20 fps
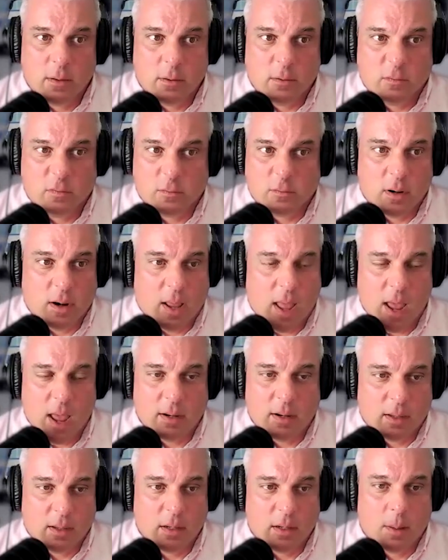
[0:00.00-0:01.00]
you start
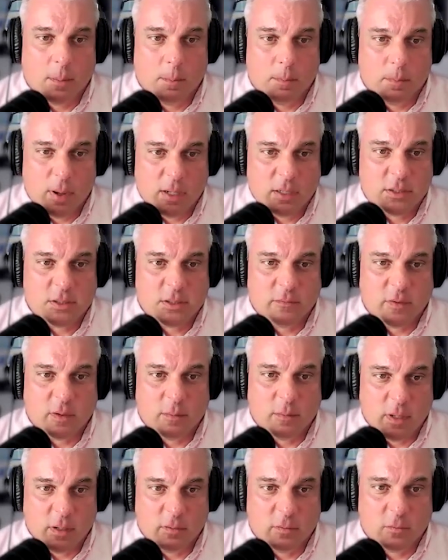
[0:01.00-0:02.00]
adding in a bunch of
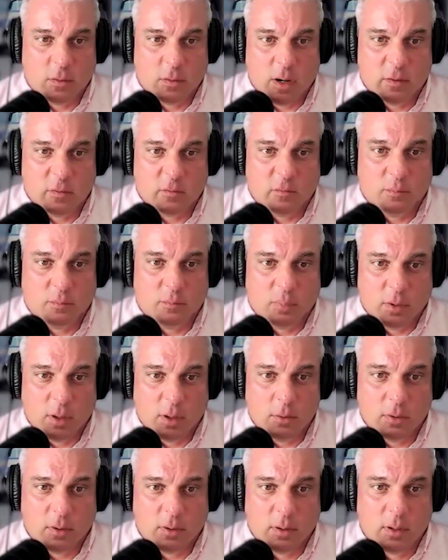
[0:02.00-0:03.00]
administrative
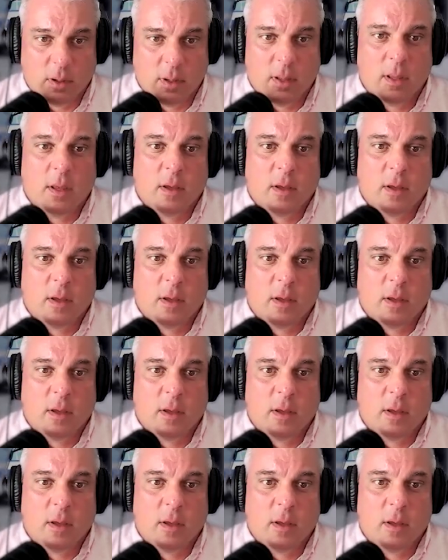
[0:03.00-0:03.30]
bloat